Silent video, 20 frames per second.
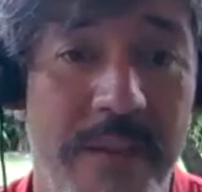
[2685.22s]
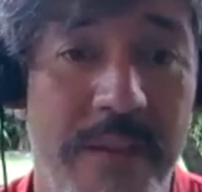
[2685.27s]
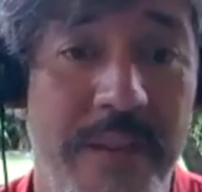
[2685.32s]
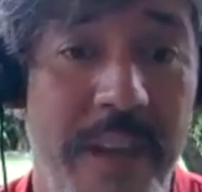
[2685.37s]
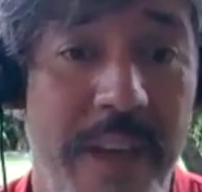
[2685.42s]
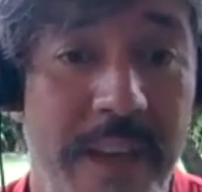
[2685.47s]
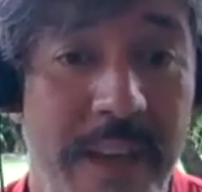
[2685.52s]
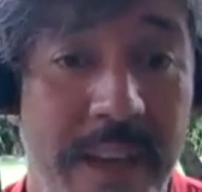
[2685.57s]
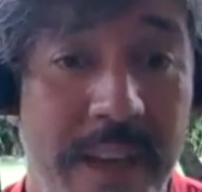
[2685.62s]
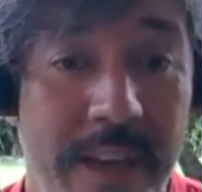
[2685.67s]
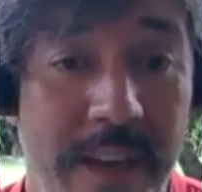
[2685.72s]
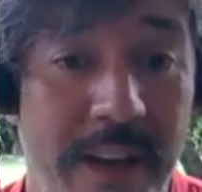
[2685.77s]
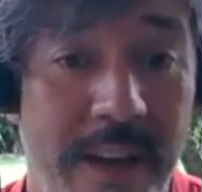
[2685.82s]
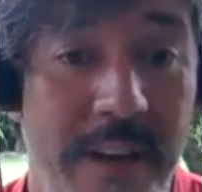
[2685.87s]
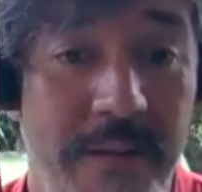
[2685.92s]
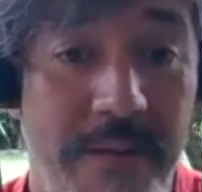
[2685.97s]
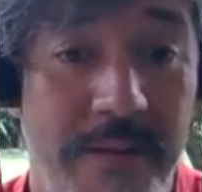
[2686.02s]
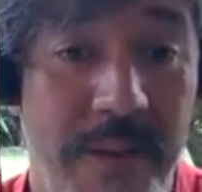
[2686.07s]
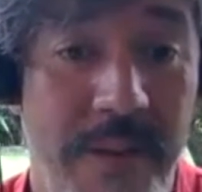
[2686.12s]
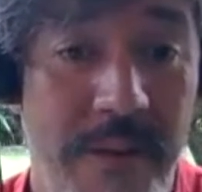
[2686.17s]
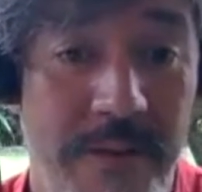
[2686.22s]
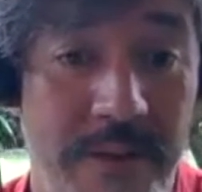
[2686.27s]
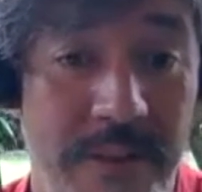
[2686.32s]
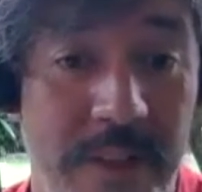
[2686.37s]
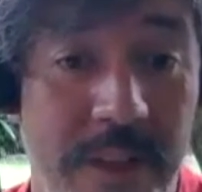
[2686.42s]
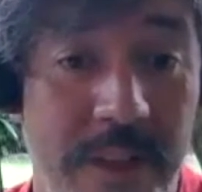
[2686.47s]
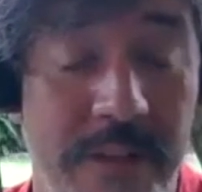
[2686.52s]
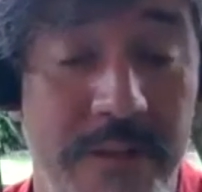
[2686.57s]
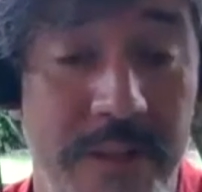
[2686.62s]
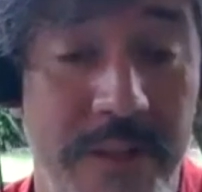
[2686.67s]
Taking care of
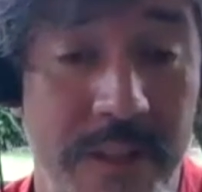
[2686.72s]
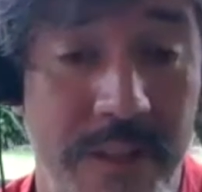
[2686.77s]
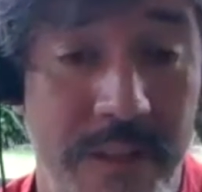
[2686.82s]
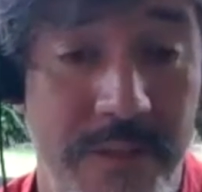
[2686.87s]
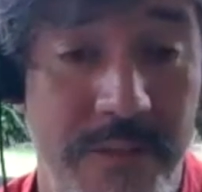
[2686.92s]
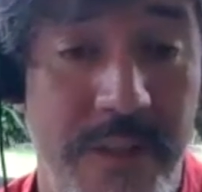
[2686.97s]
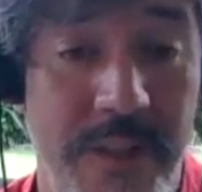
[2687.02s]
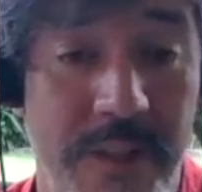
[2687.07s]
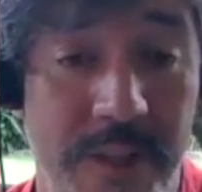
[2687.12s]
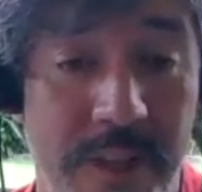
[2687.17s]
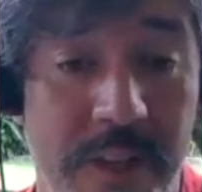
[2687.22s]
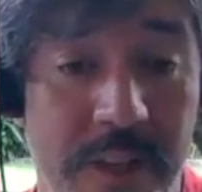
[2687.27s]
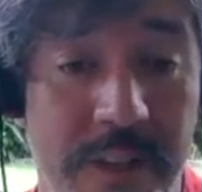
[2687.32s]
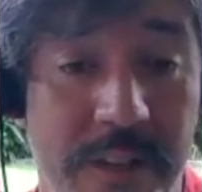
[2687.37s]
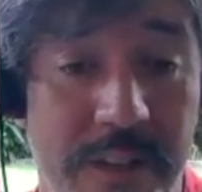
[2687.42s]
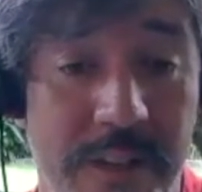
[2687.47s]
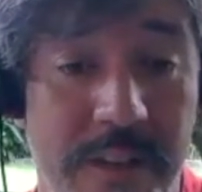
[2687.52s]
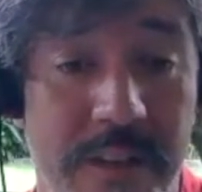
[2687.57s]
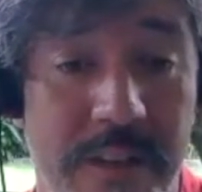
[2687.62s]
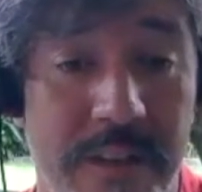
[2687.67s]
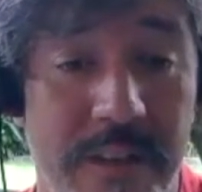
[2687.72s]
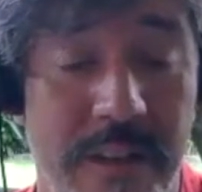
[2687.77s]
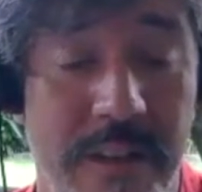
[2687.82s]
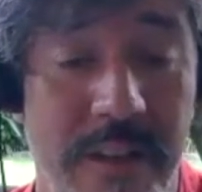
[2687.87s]
ourselves and of each other,